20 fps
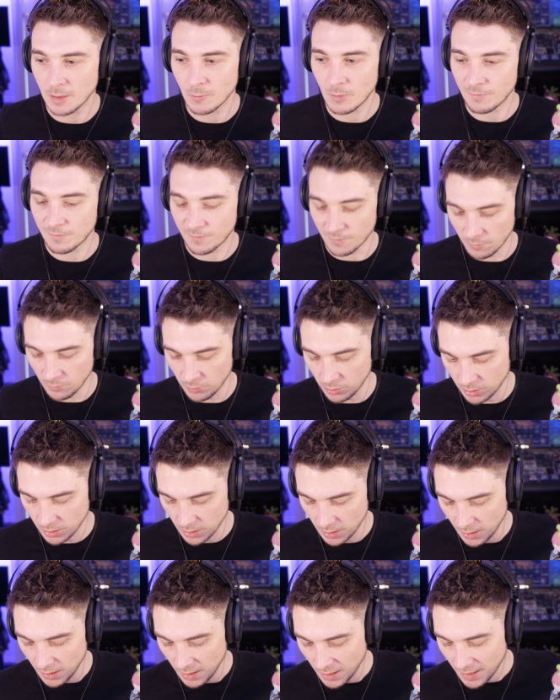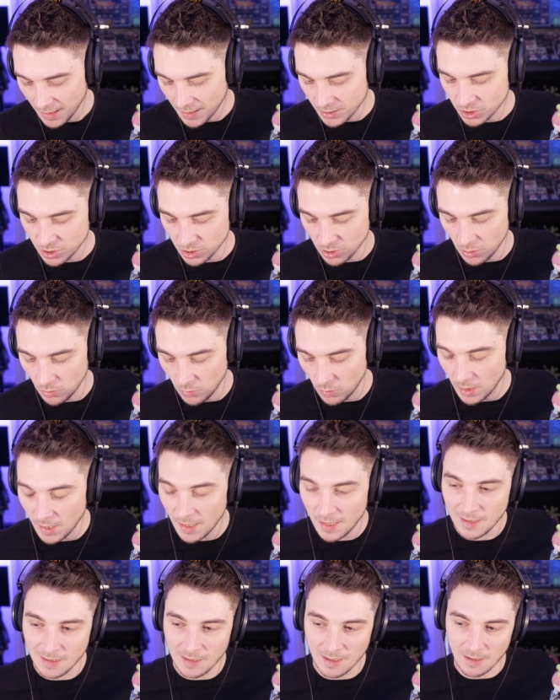went for a run, and do you know what
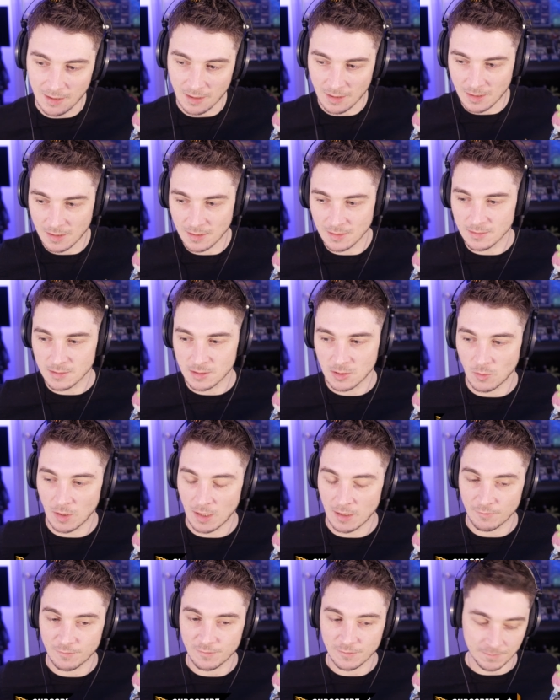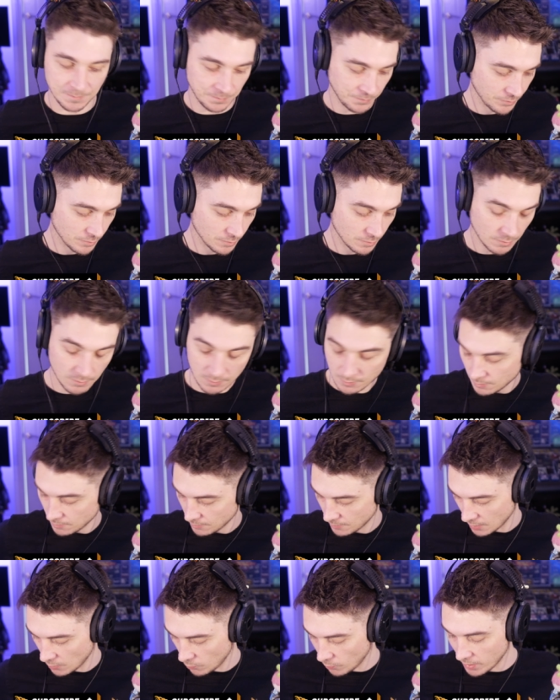I like to have
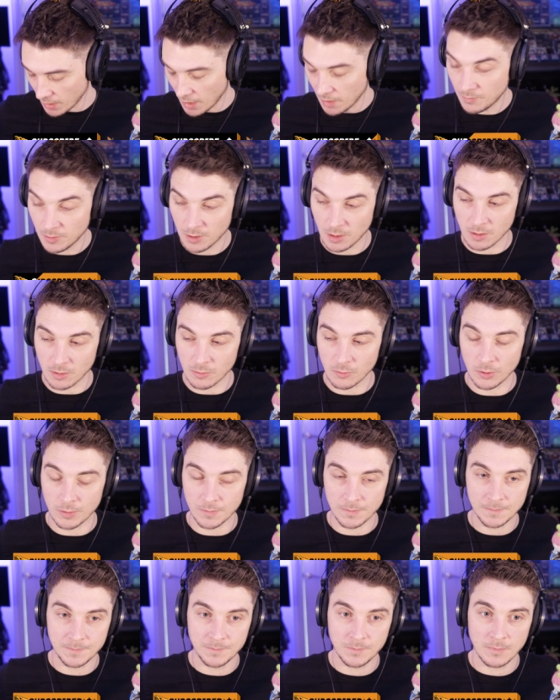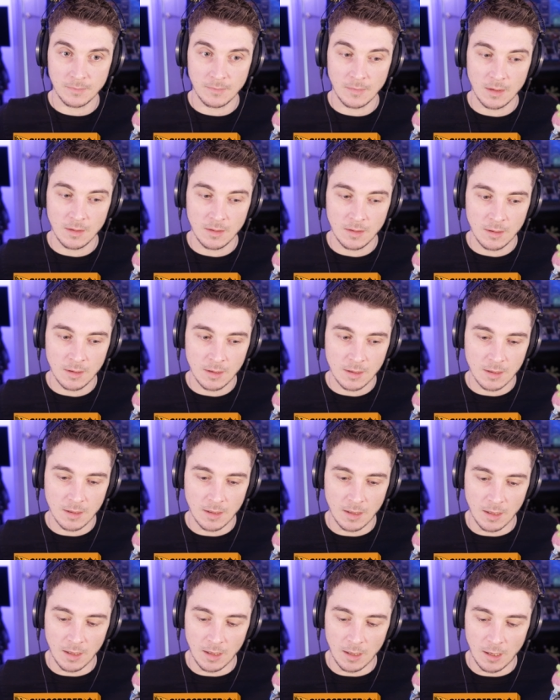when I've been on a run?
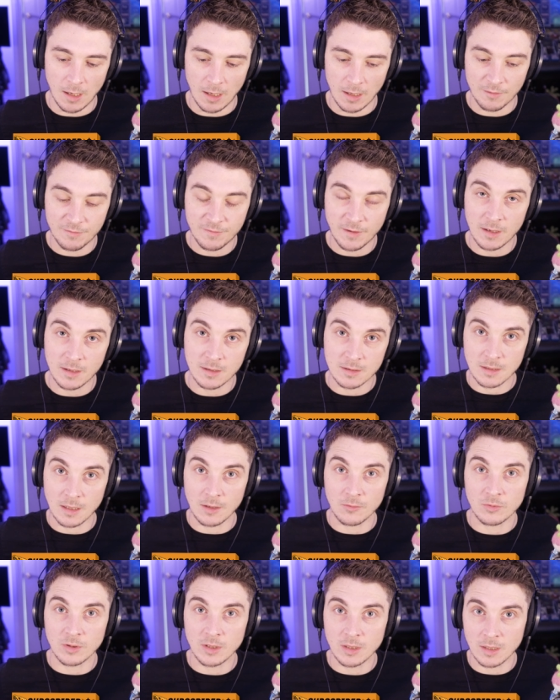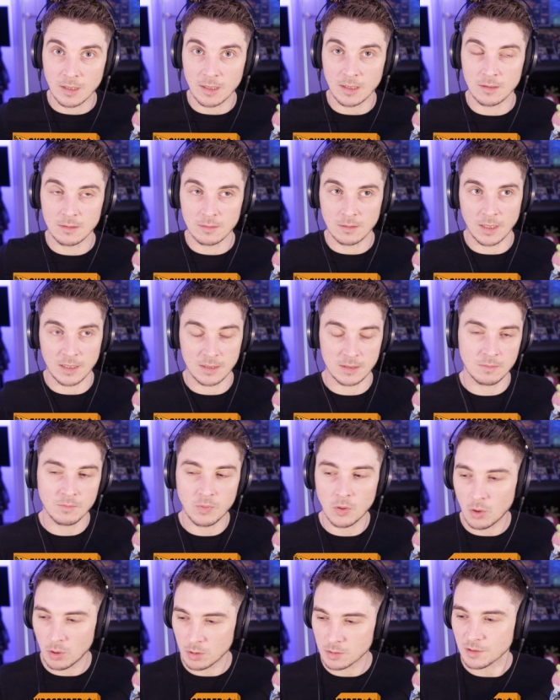Uh, and I find it's like really like it's
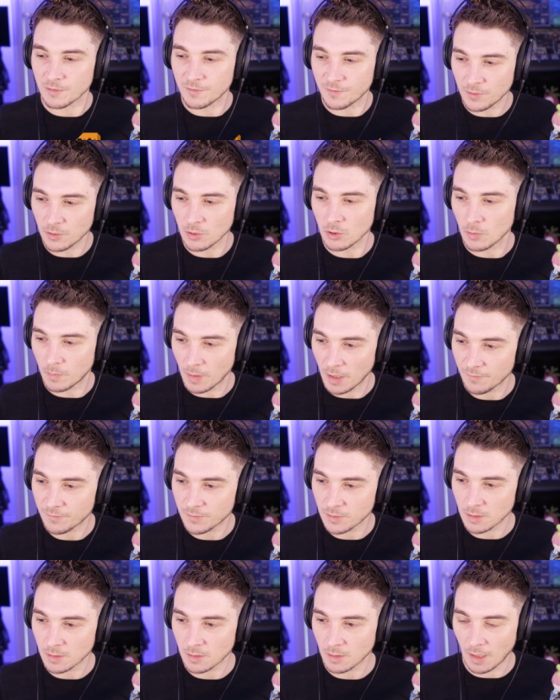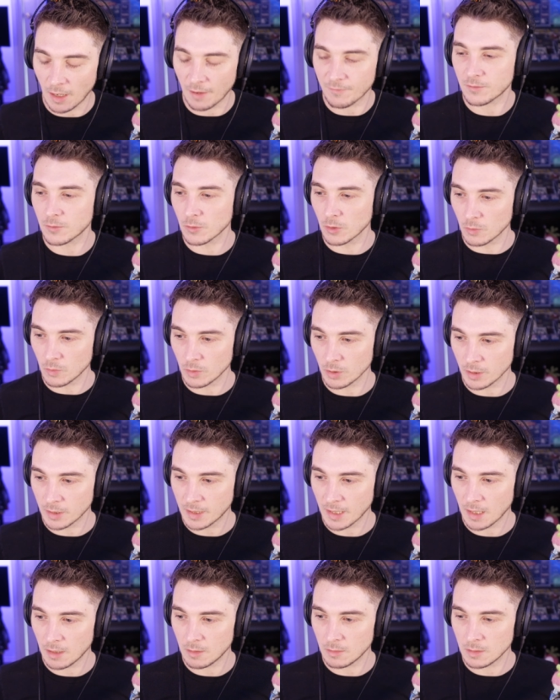important to fuel up after after a
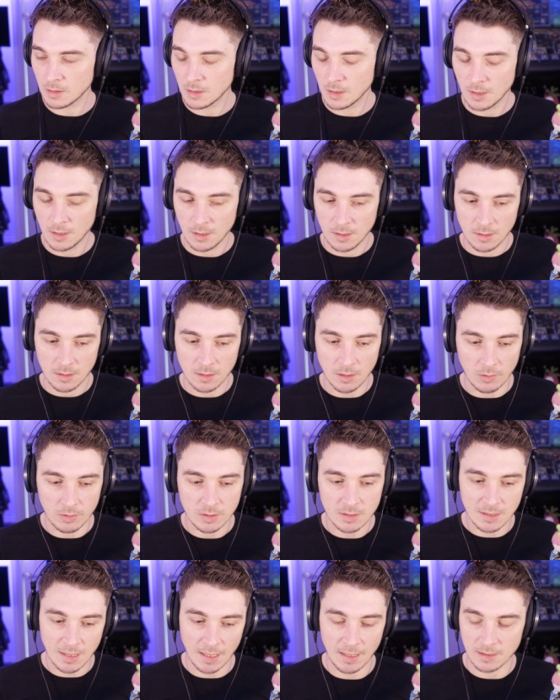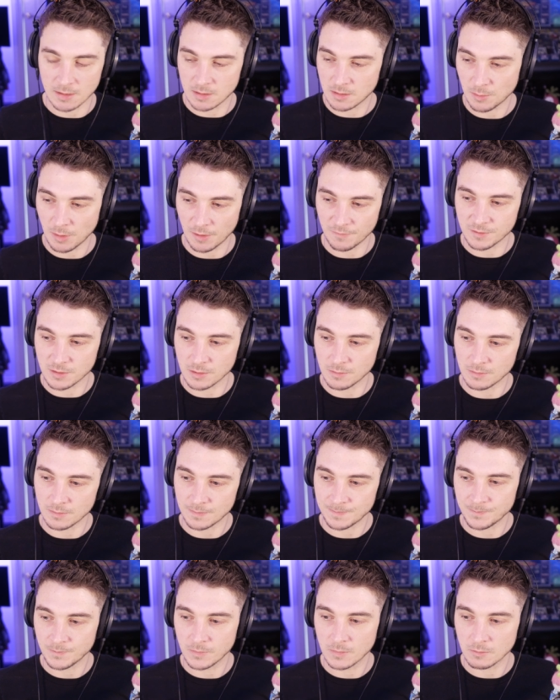workout you know, it's nice to have some
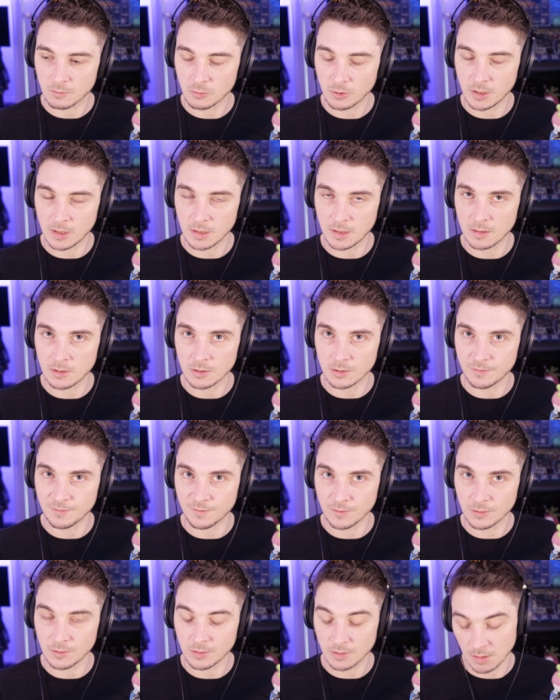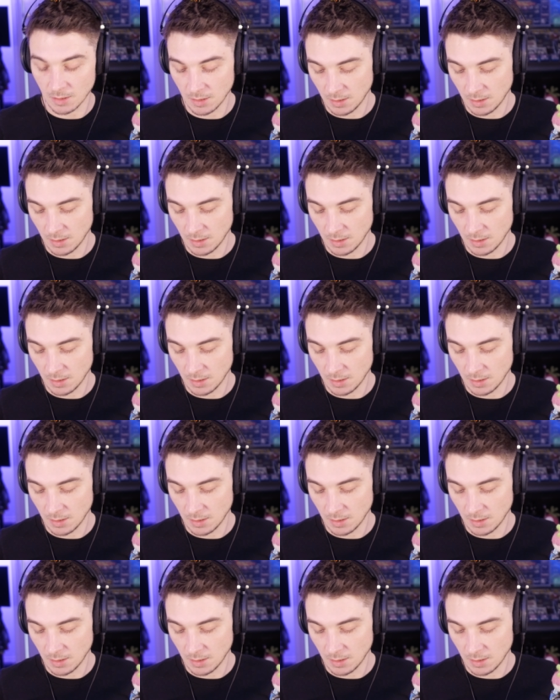really good food.